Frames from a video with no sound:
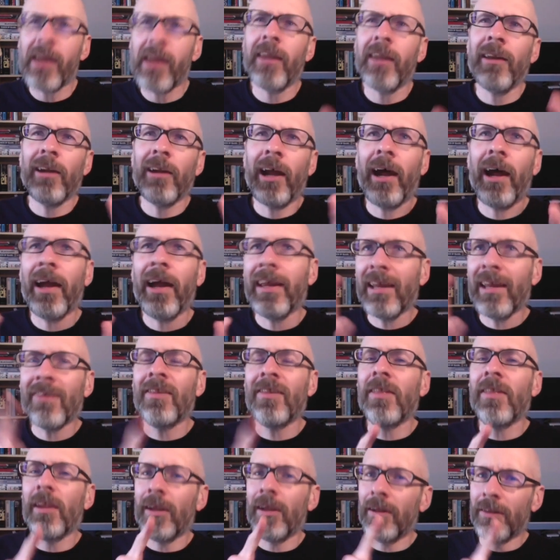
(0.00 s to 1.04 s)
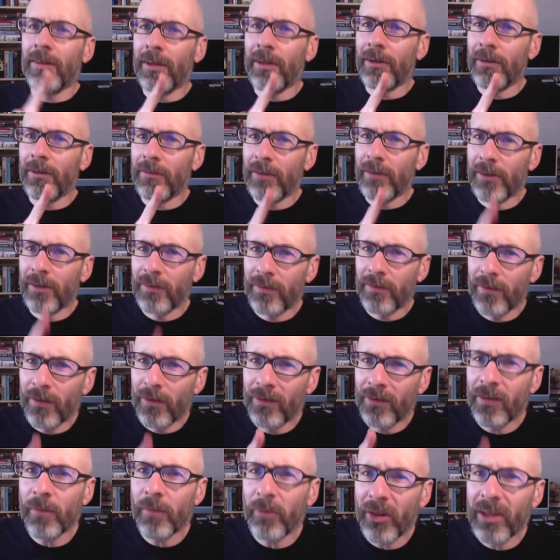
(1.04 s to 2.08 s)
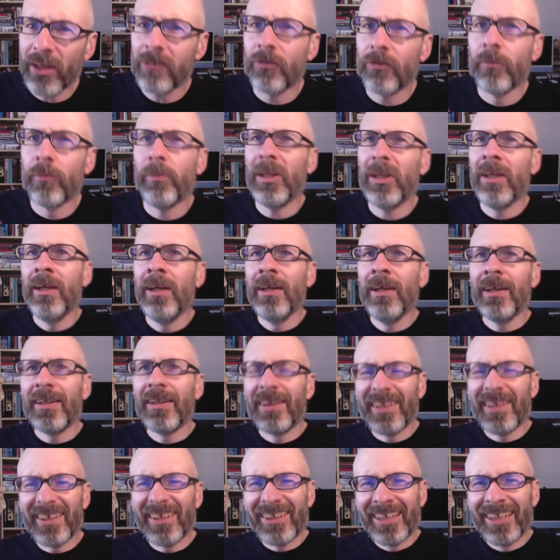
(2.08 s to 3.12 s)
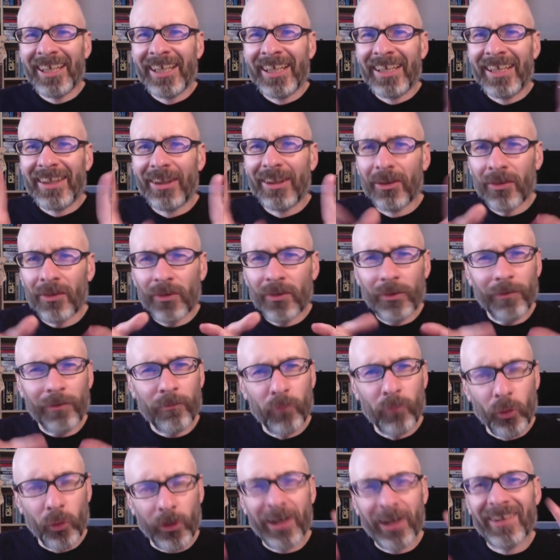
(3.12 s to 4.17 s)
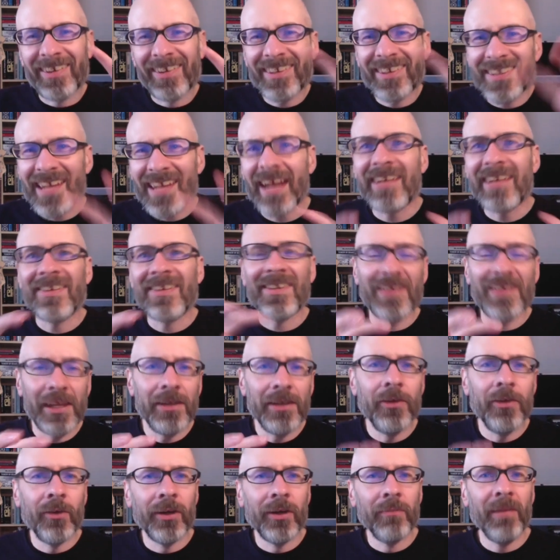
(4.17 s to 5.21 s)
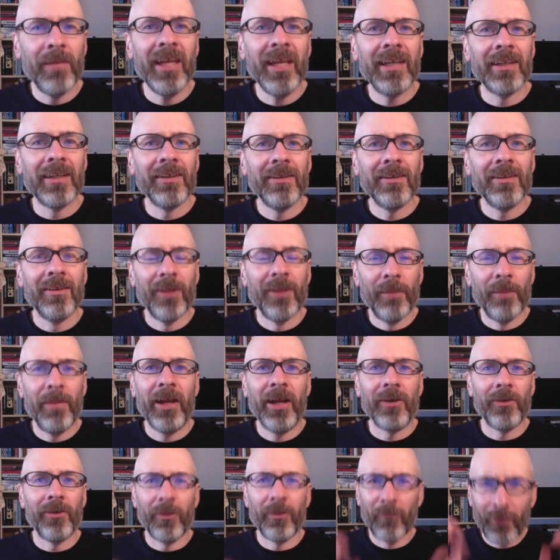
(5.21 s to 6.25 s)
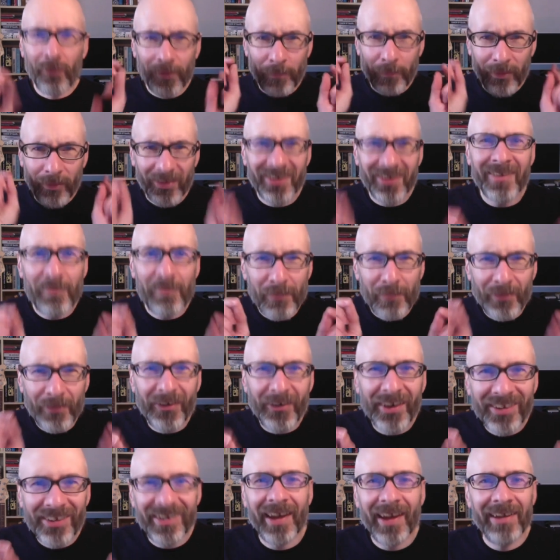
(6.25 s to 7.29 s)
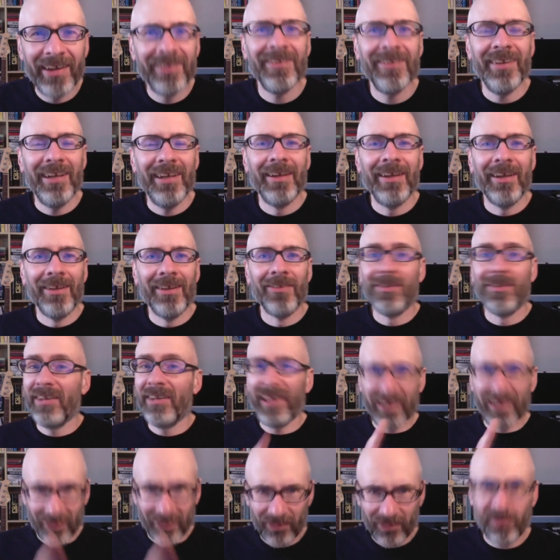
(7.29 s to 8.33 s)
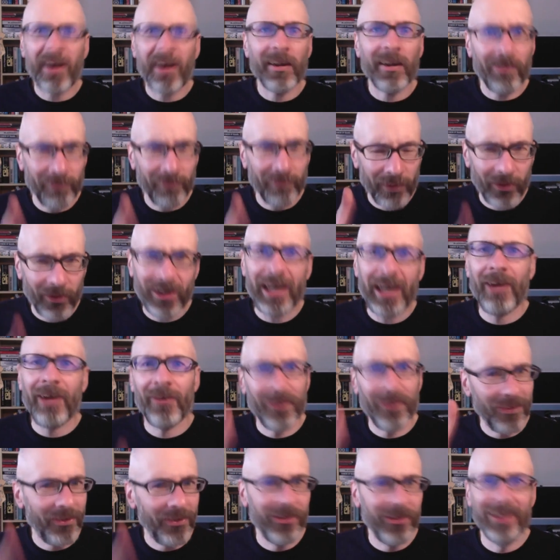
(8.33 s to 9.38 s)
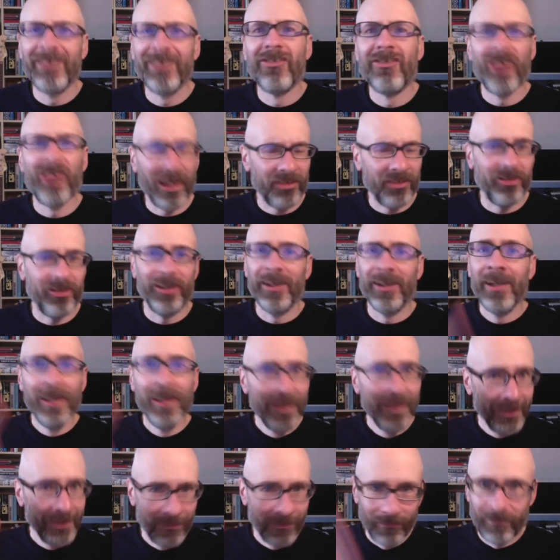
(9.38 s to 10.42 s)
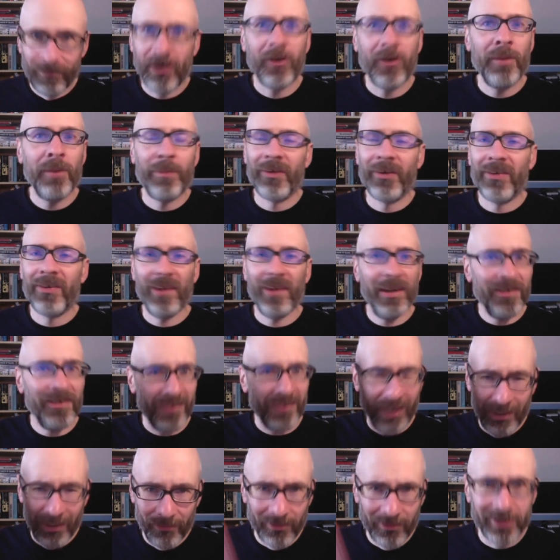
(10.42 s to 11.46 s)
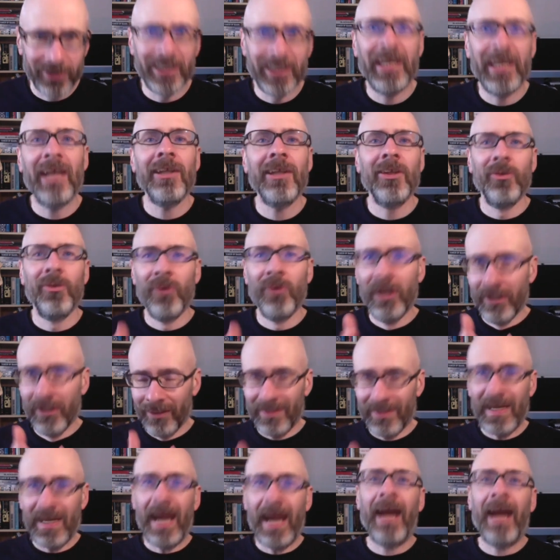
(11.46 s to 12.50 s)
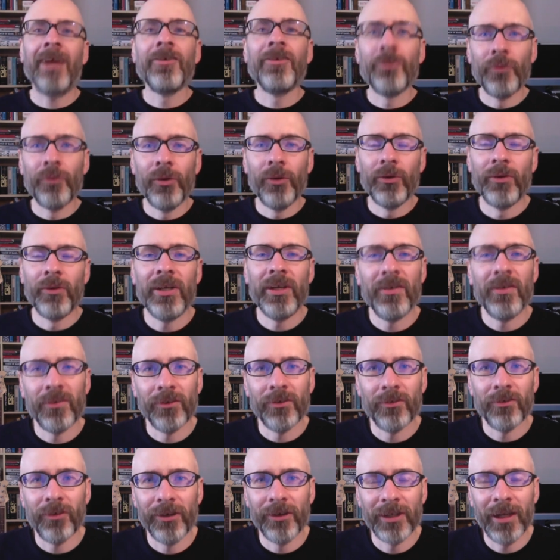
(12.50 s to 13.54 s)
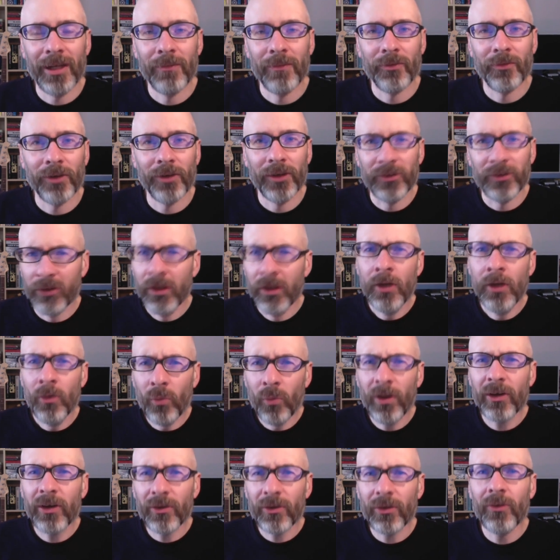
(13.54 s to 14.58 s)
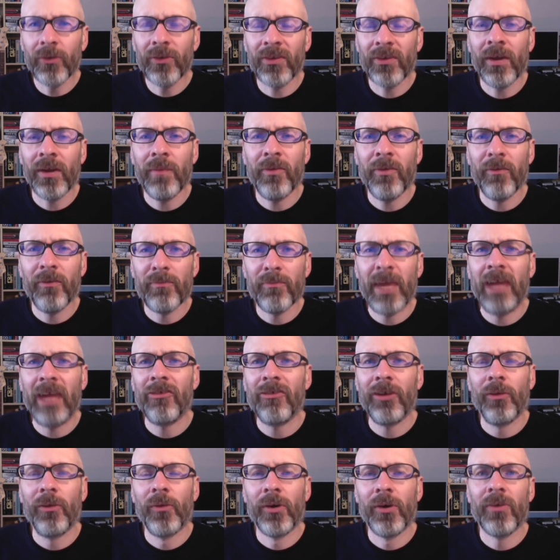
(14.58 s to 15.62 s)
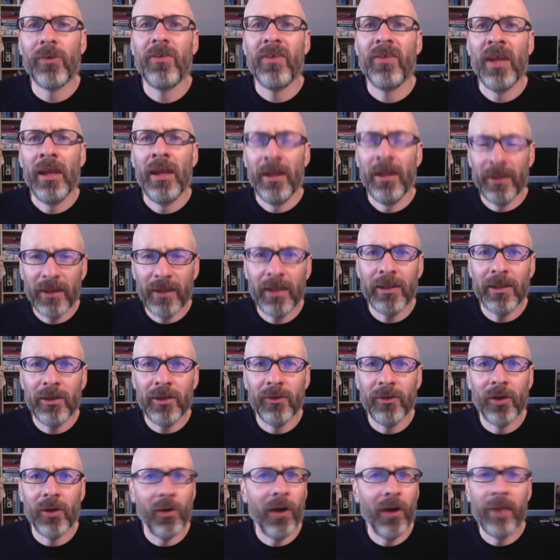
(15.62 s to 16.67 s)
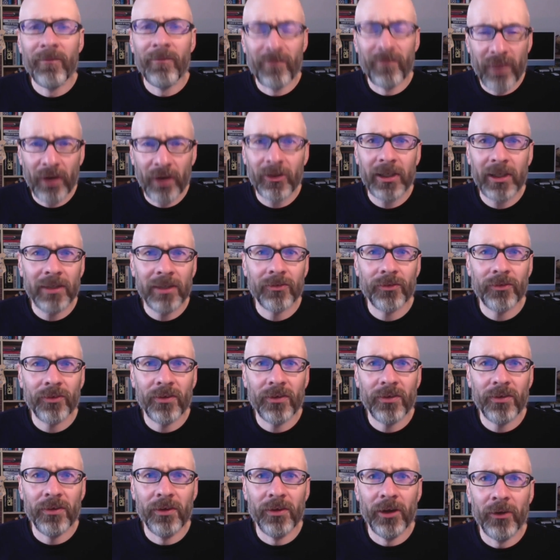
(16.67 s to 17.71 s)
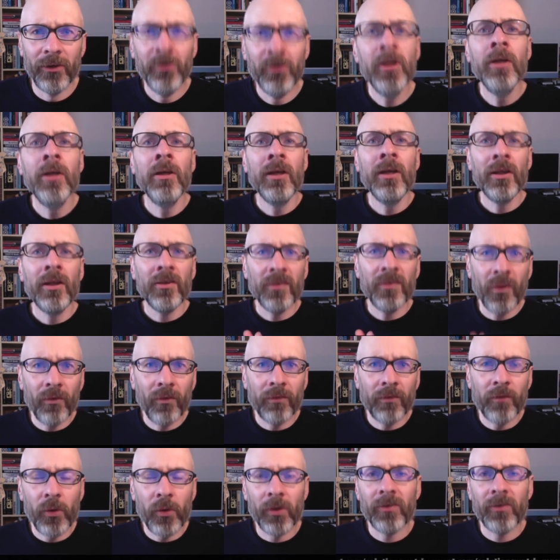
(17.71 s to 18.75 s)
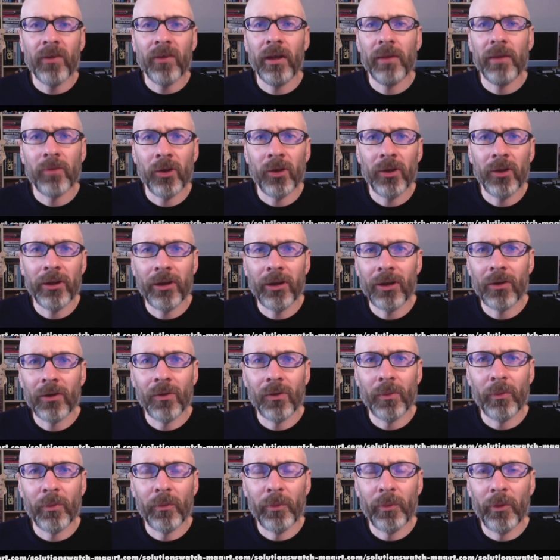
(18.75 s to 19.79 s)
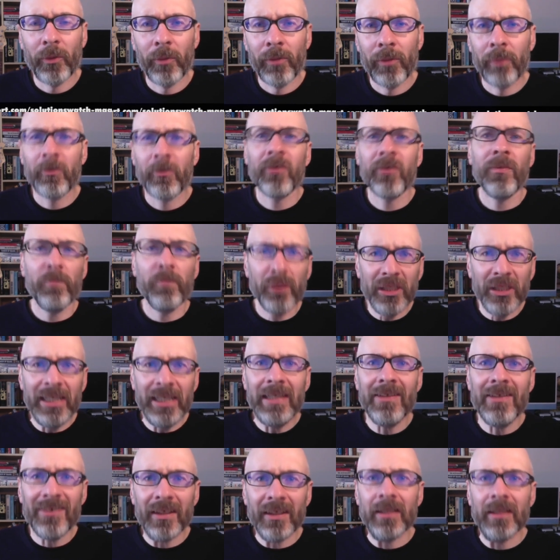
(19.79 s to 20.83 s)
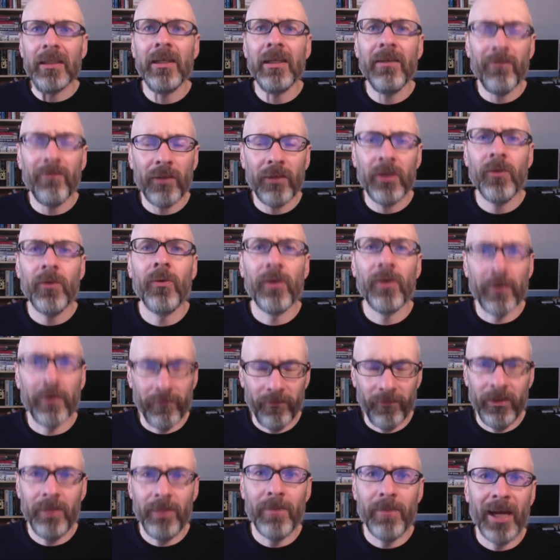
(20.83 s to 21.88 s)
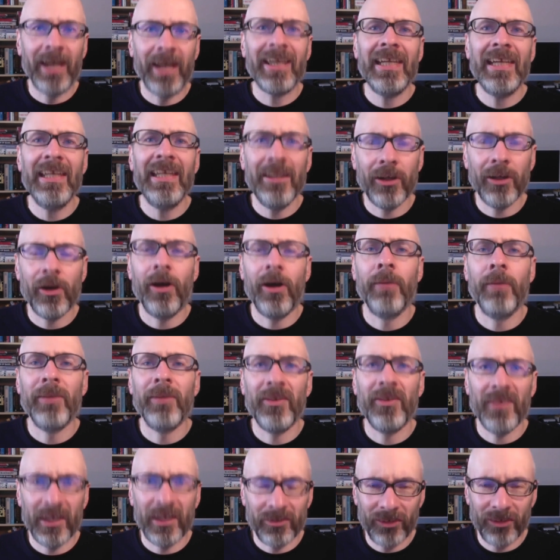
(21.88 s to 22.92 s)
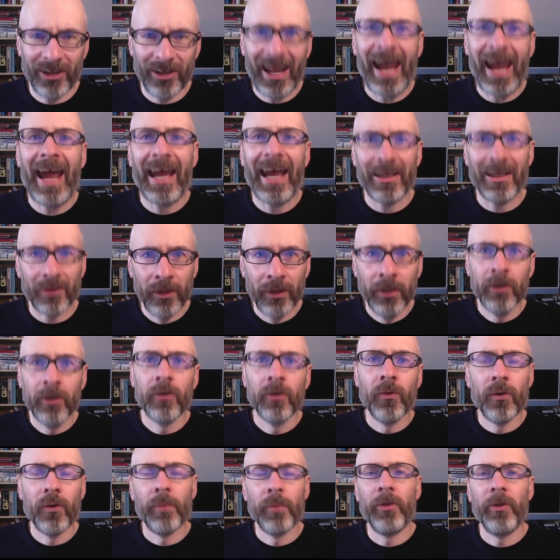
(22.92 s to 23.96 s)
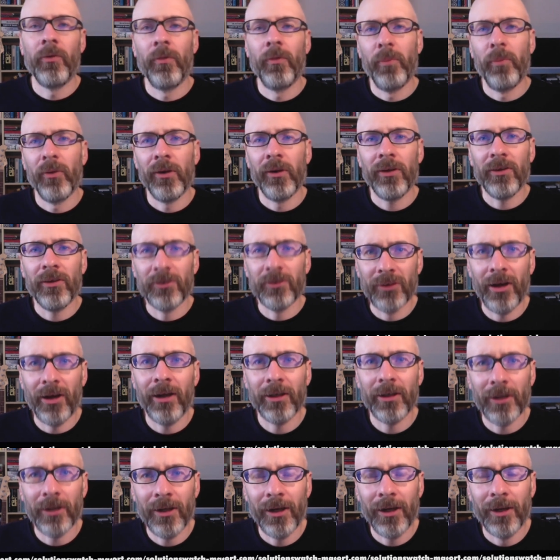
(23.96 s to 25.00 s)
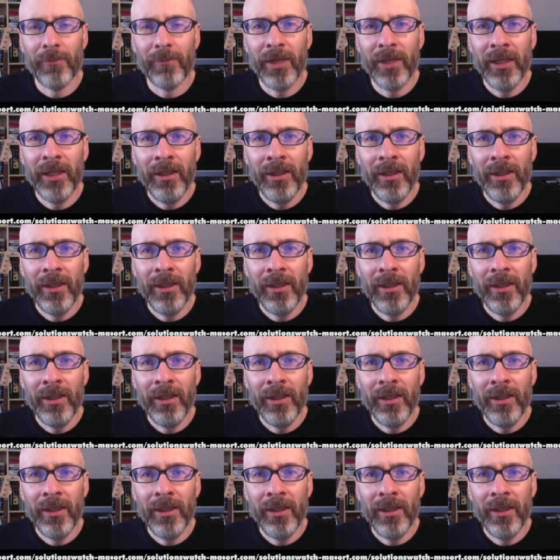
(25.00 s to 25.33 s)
I guess the stipulation would be that the sort of more concise that you can make it, the better. The more precise it is, like stratospheric aerosol injection. Very precise, and it will get you the actual research on chemtrails. What are those types of magic words that you know? I'm very interested to know. So, of course, I am calling on Corbett Report members. Please leave your feedback in the comment section at corbettreport.com,